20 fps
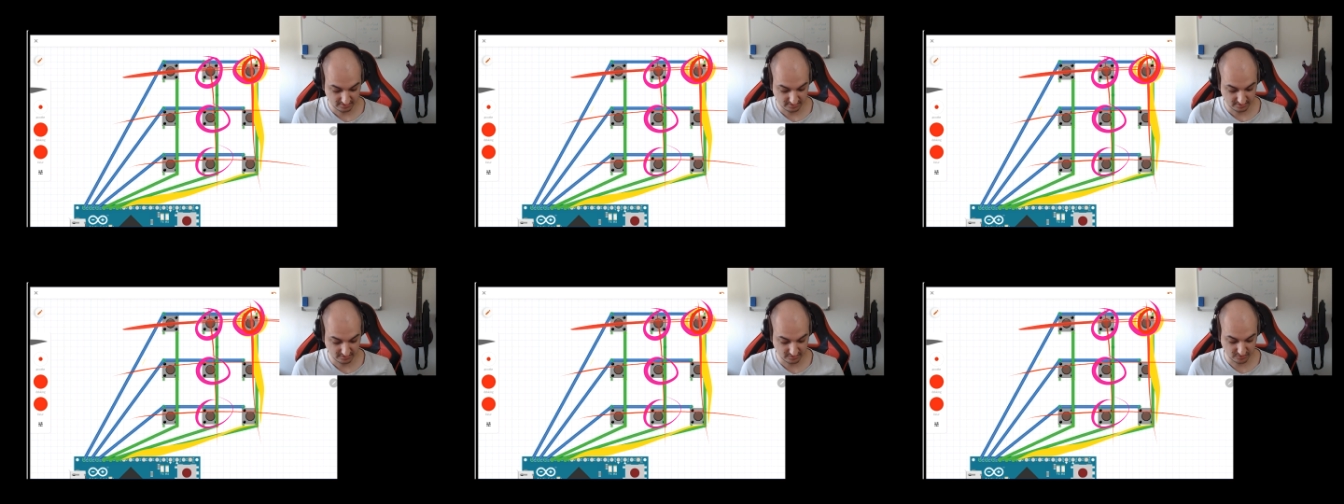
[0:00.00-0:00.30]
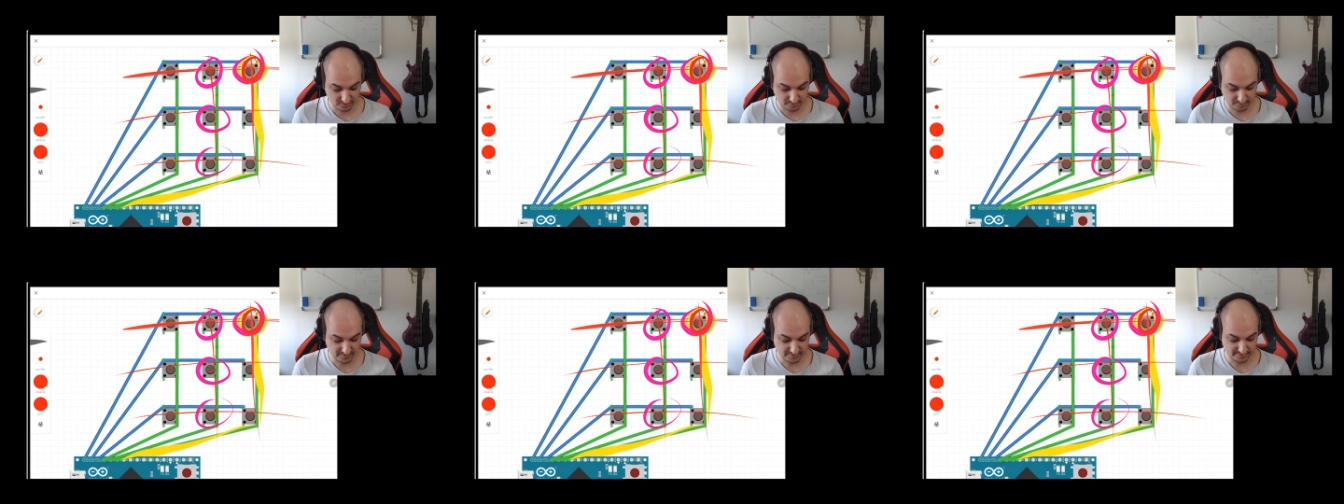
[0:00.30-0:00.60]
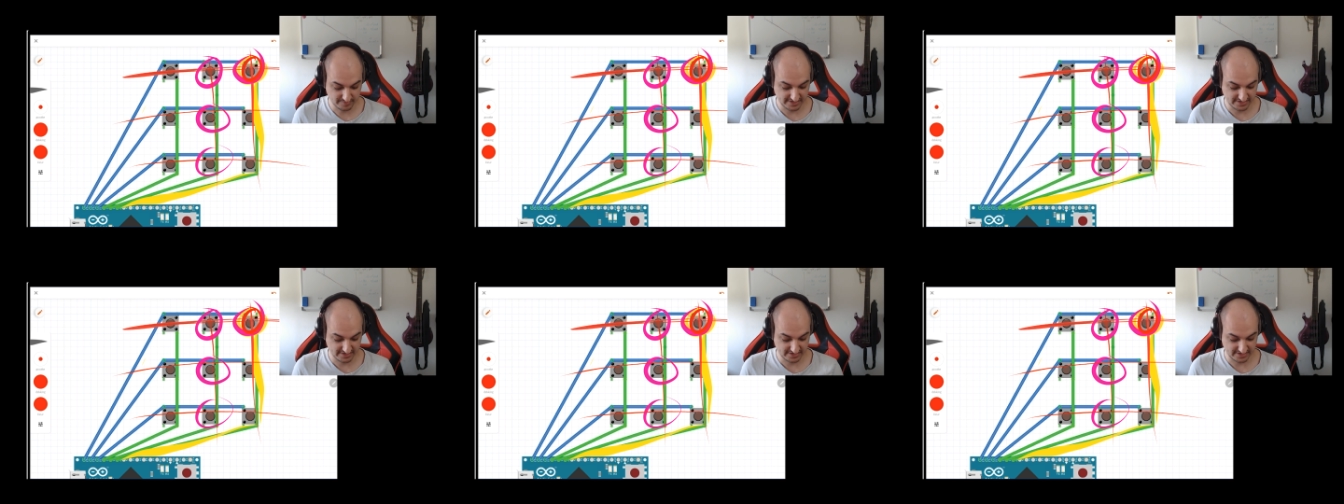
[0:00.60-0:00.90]
could be,
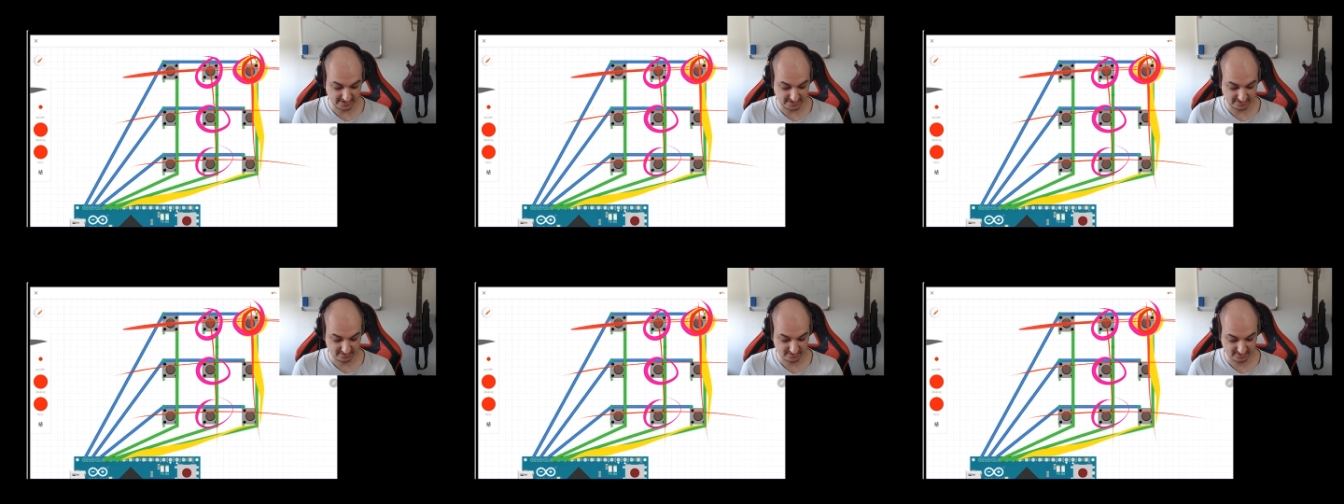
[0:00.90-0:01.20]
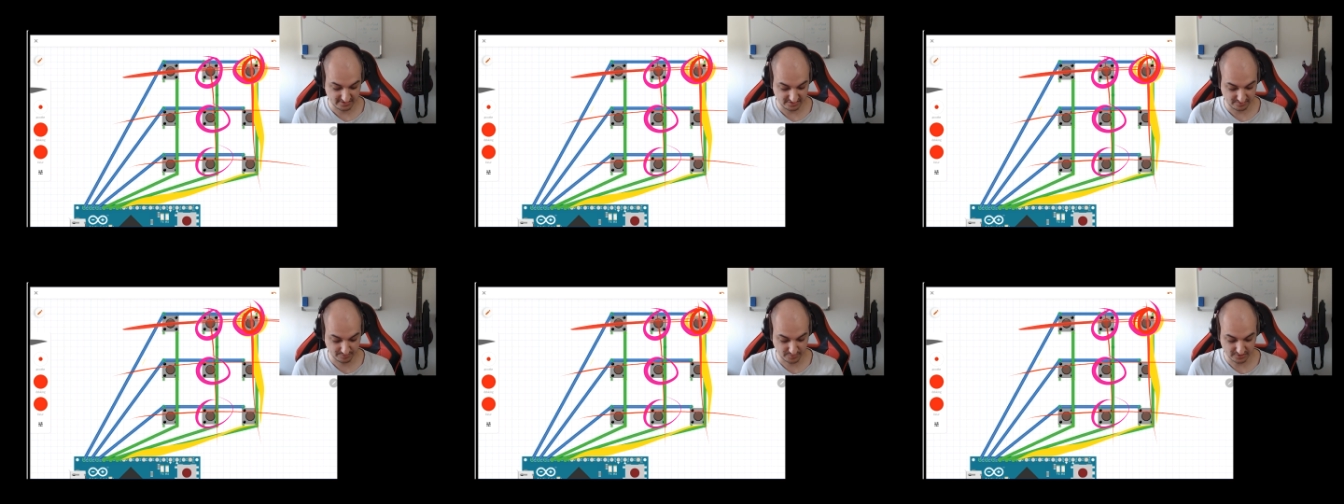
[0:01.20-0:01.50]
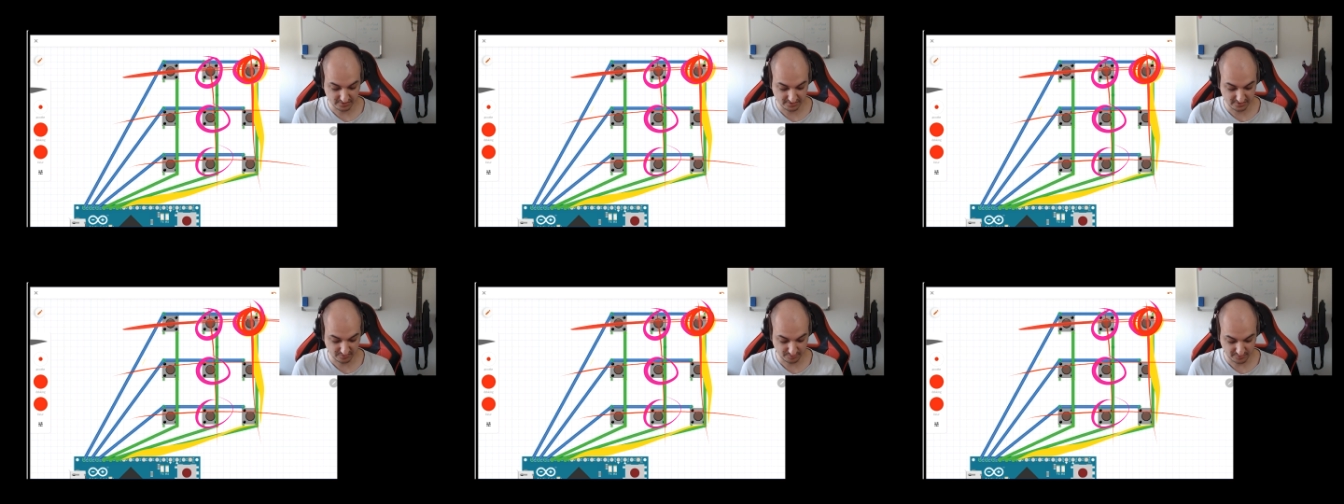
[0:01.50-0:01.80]
mean that this button
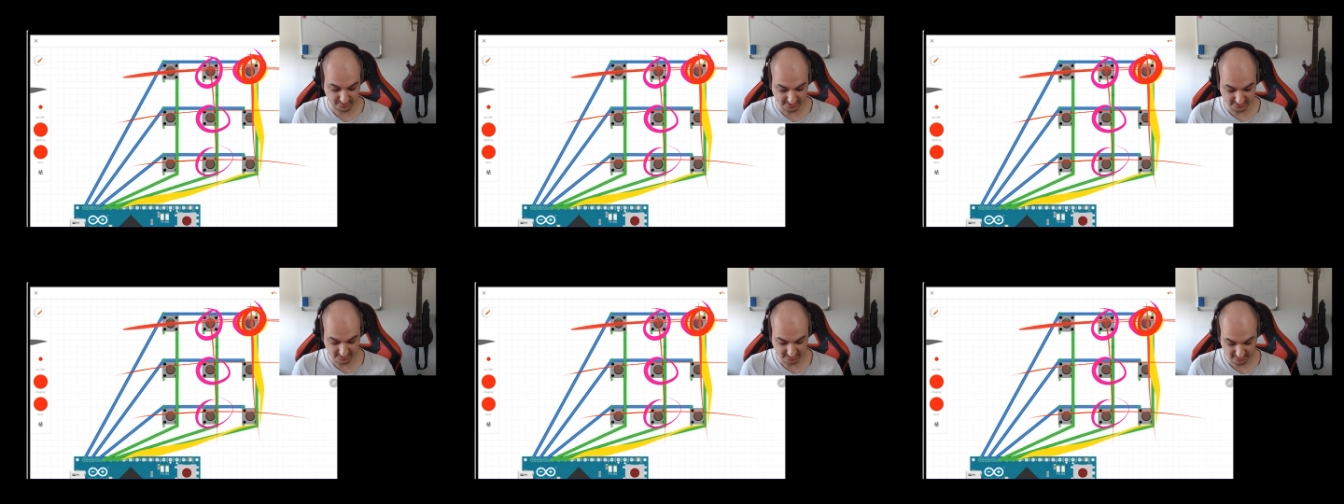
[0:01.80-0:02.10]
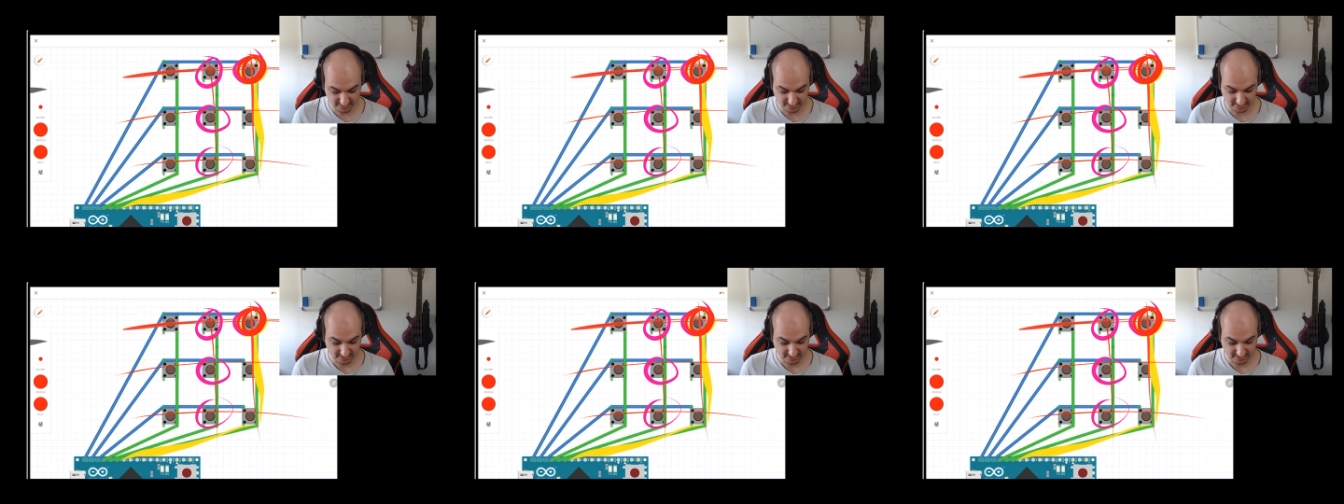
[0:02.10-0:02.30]
is pressed